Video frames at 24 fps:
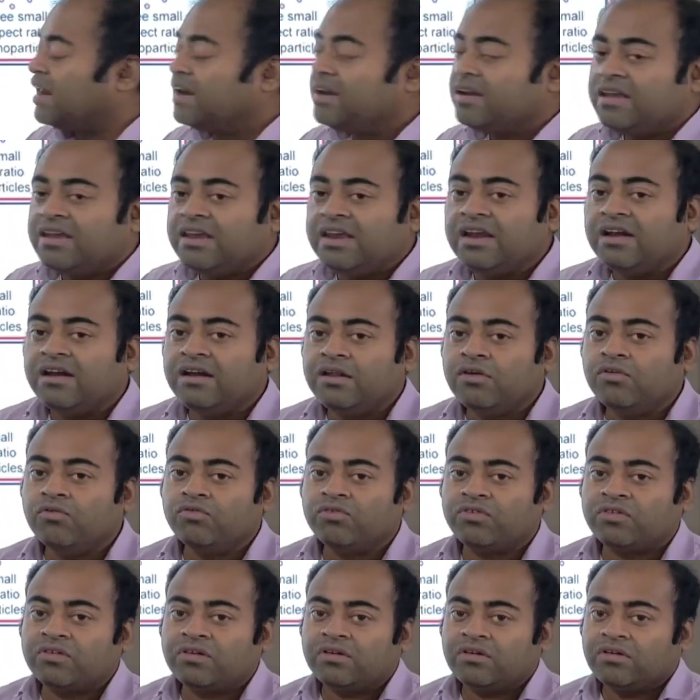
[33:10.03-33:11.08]
can
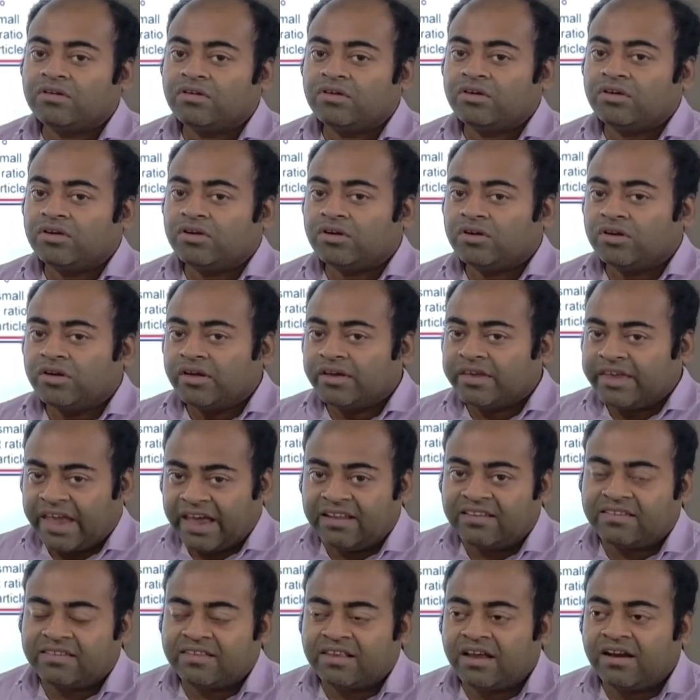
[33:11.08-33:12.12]
induce
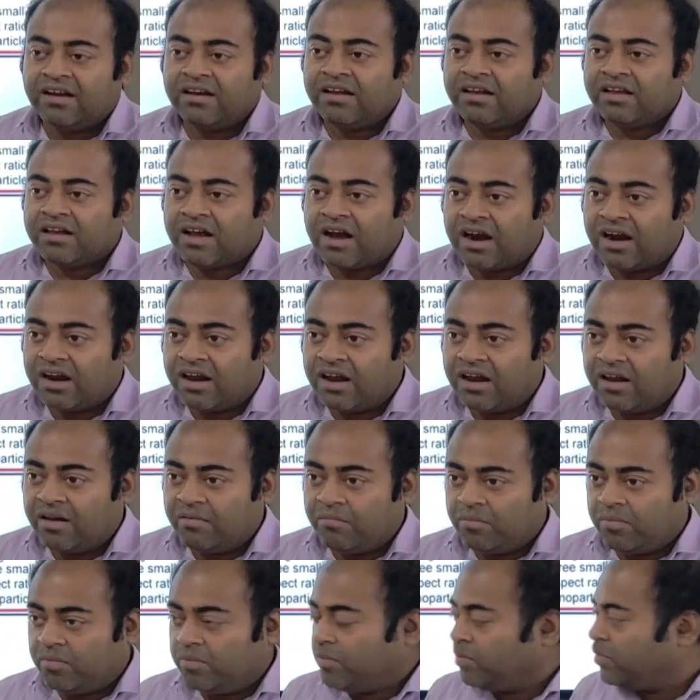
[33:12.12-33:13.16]
cancer
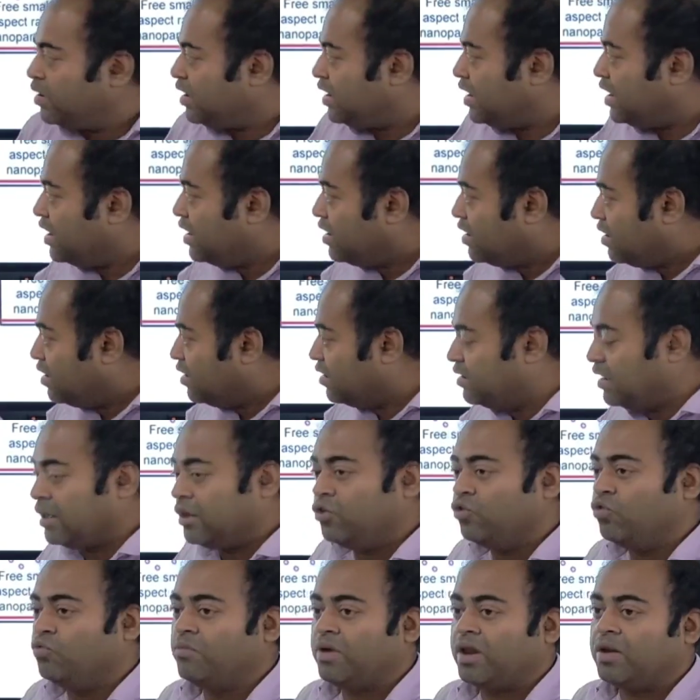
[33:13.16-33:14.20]
in the
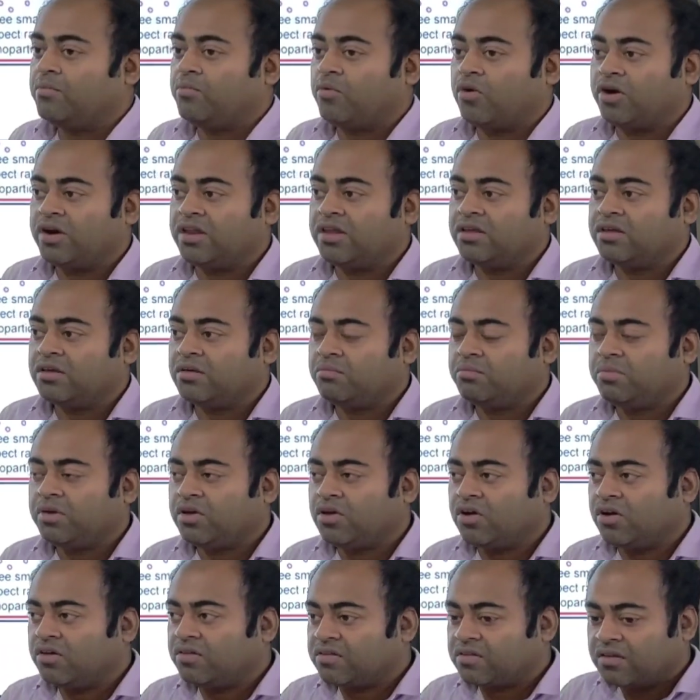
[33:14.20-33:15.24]
human body
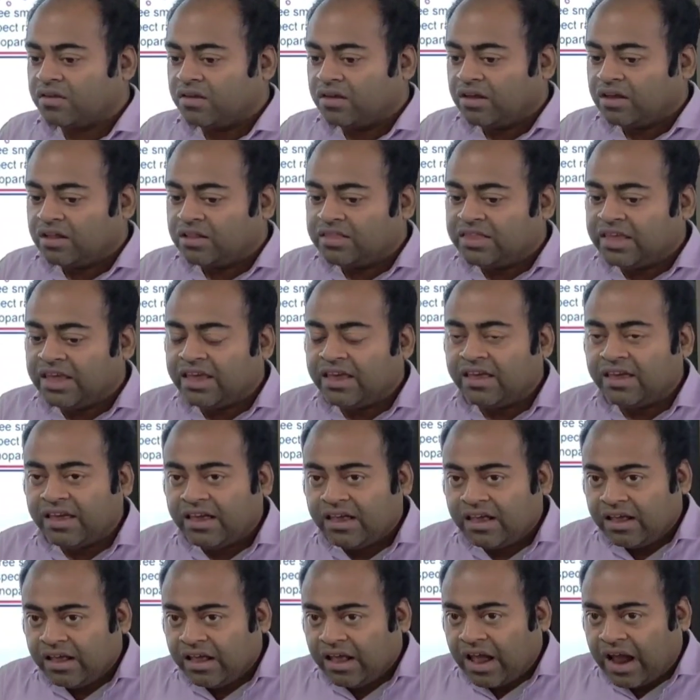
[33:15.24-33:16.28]
because
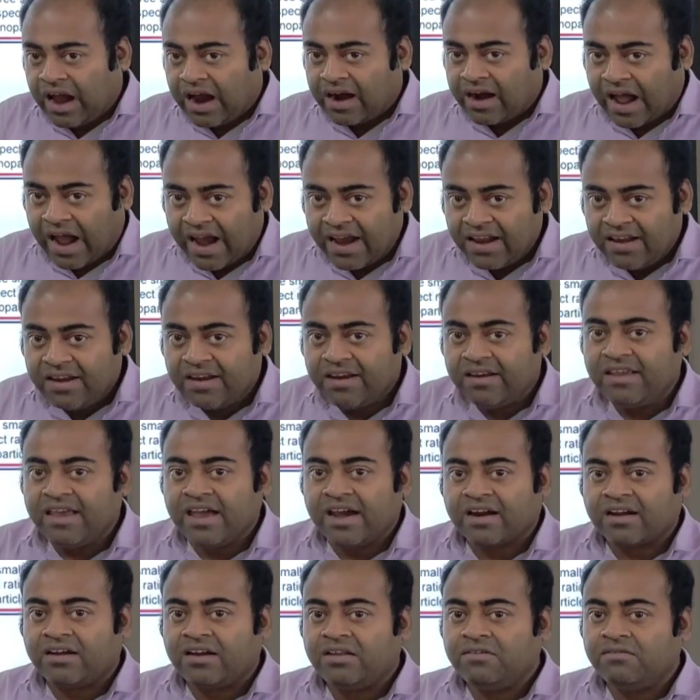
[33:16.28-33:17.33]
they are highly
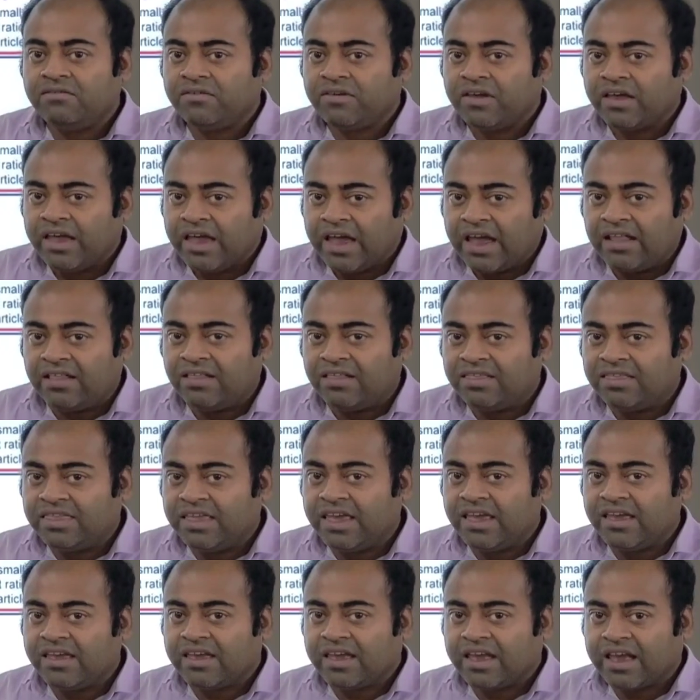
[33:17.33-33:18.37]
reactive and
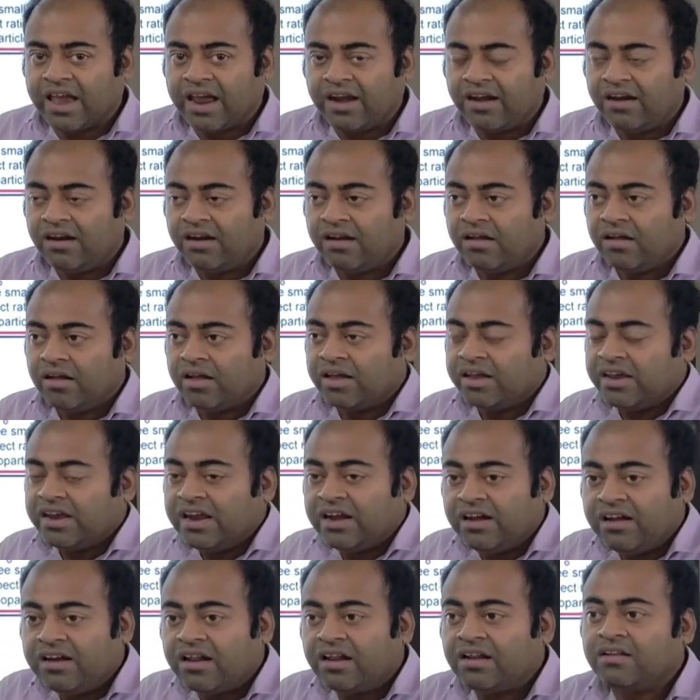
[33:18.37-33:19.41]
they can
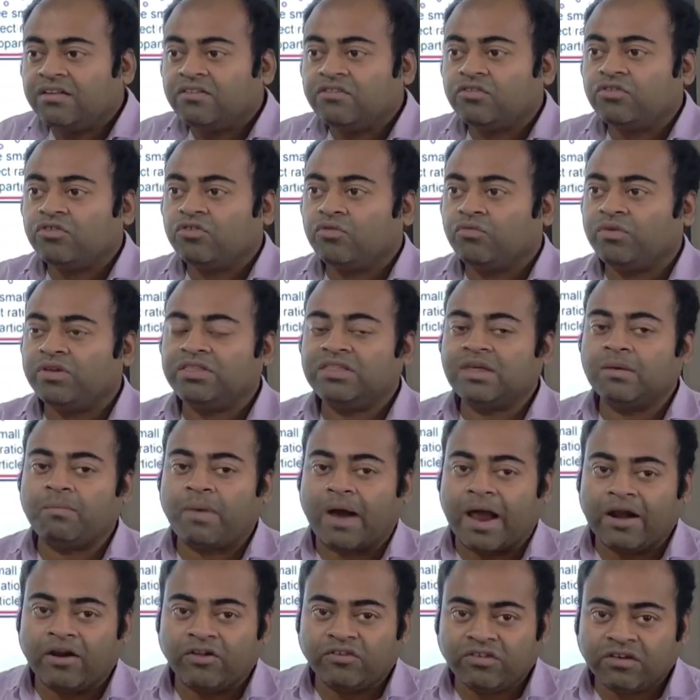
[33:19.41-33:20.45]
indulge with the
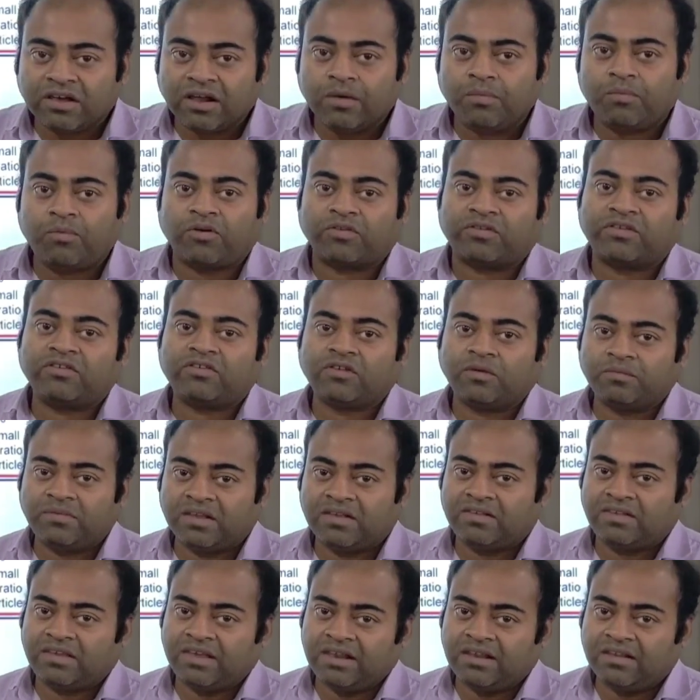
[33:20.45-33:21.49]
biological process of
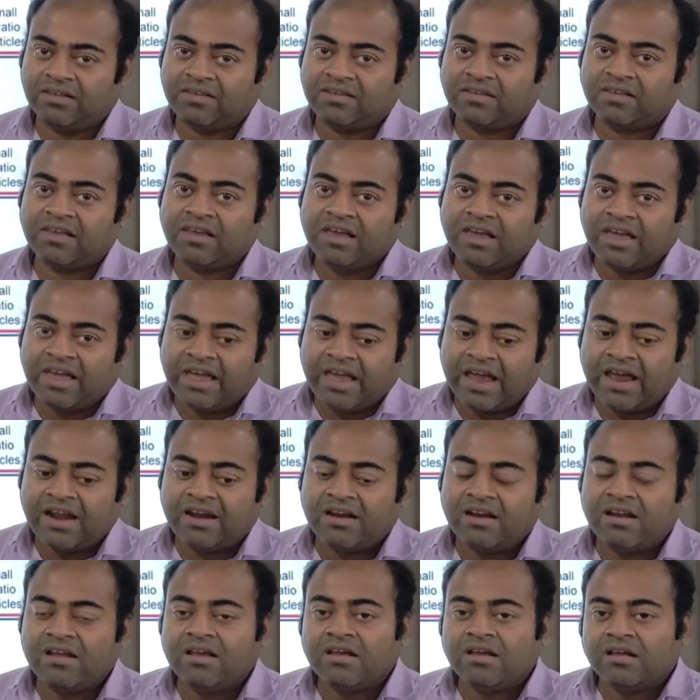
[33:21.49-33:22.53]
the cells,
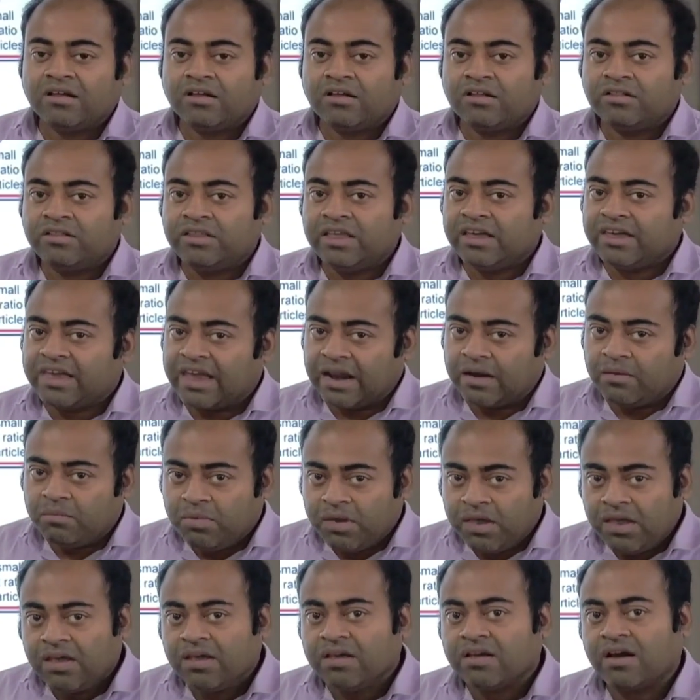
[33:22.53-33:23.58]
and they can
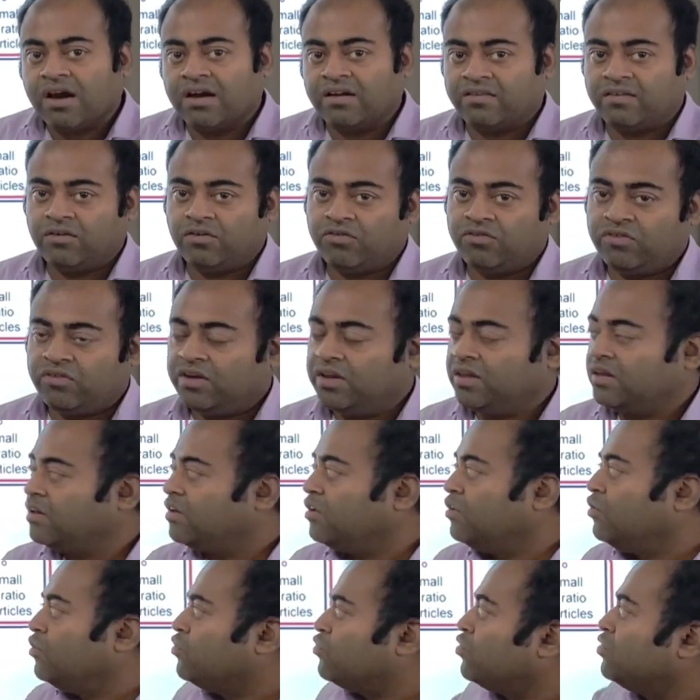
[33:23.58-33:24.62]
be
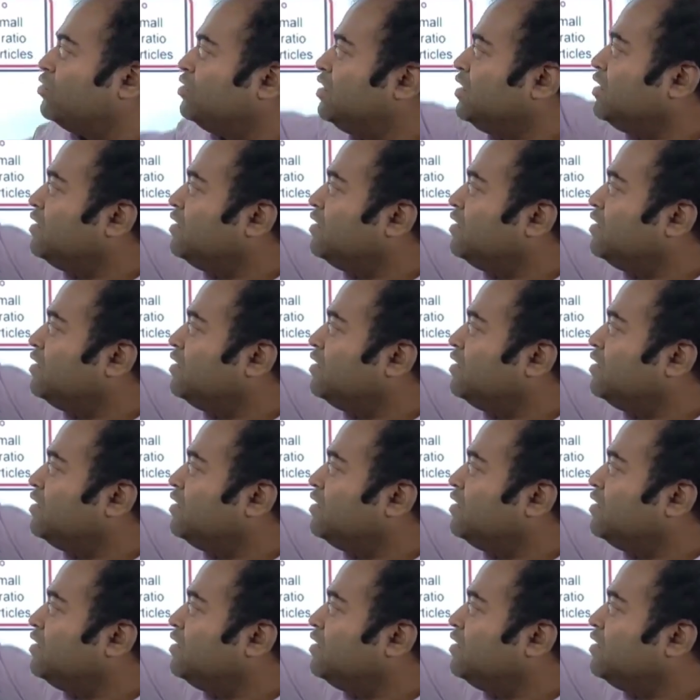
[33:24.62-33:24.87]
carcinogenic. So